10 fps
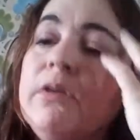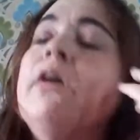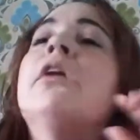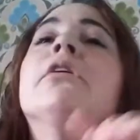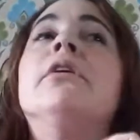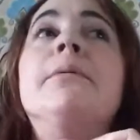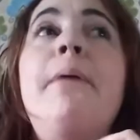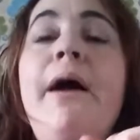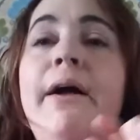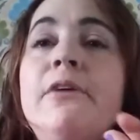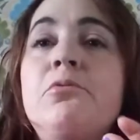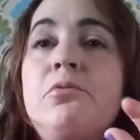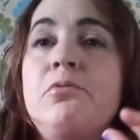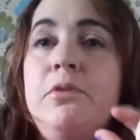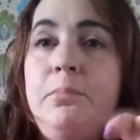The color on the package
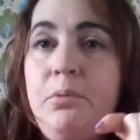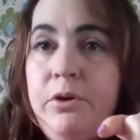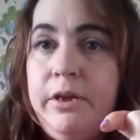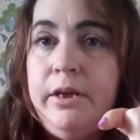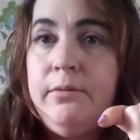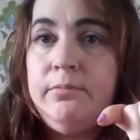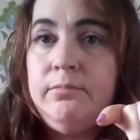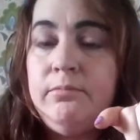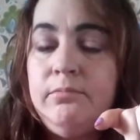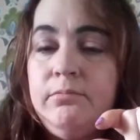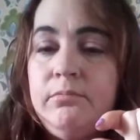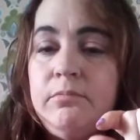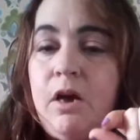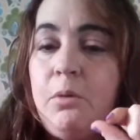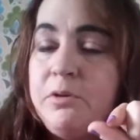was really pretty.
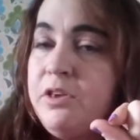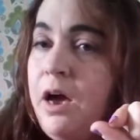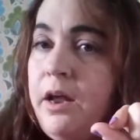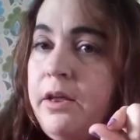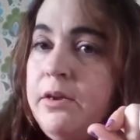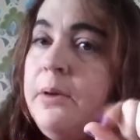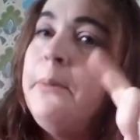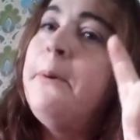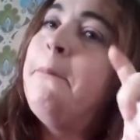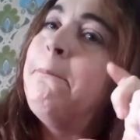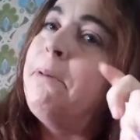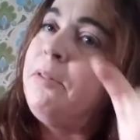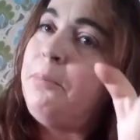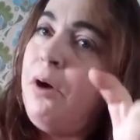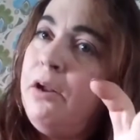I almost got it.
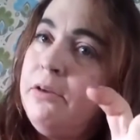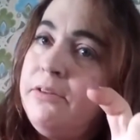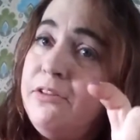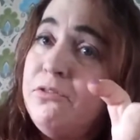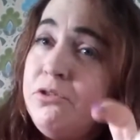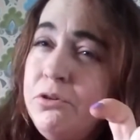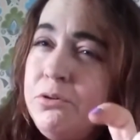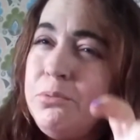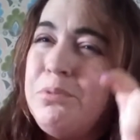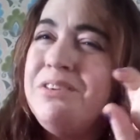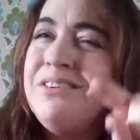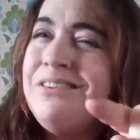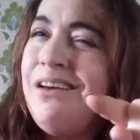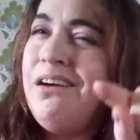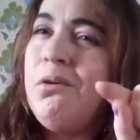But the product in the tube did
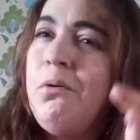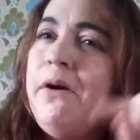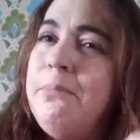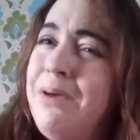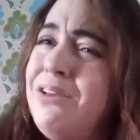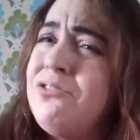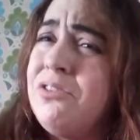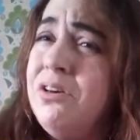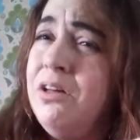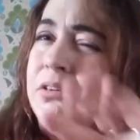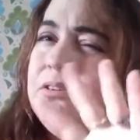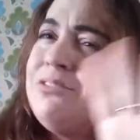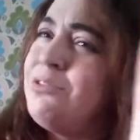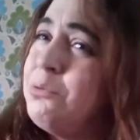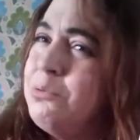not quite match the color,
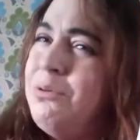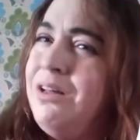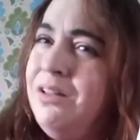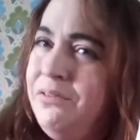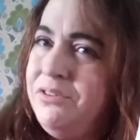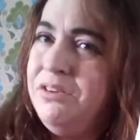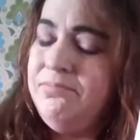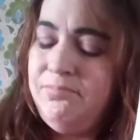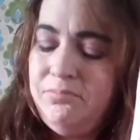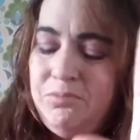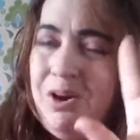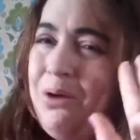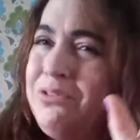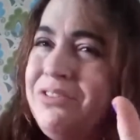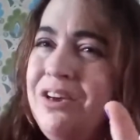so I left it.
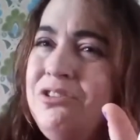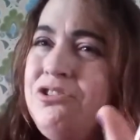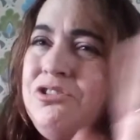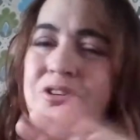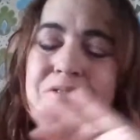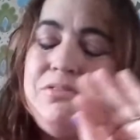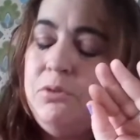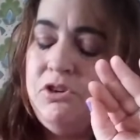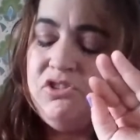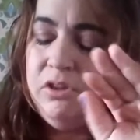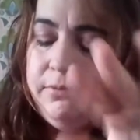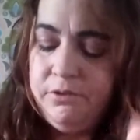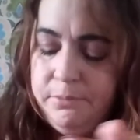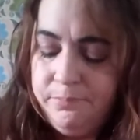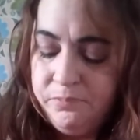I was unsure, so I just left
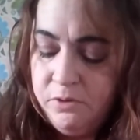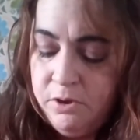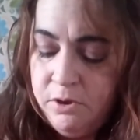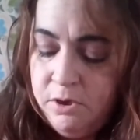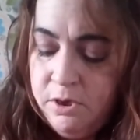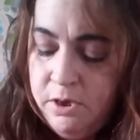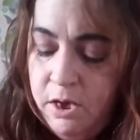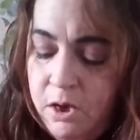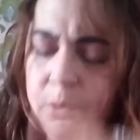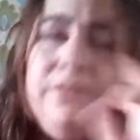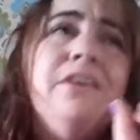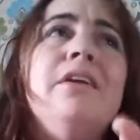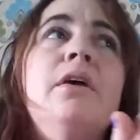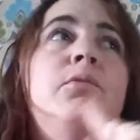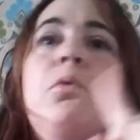it. Oh, and they
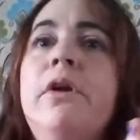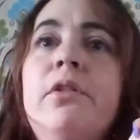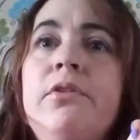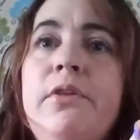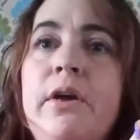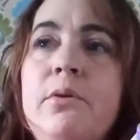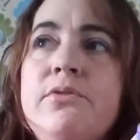did have one other thing.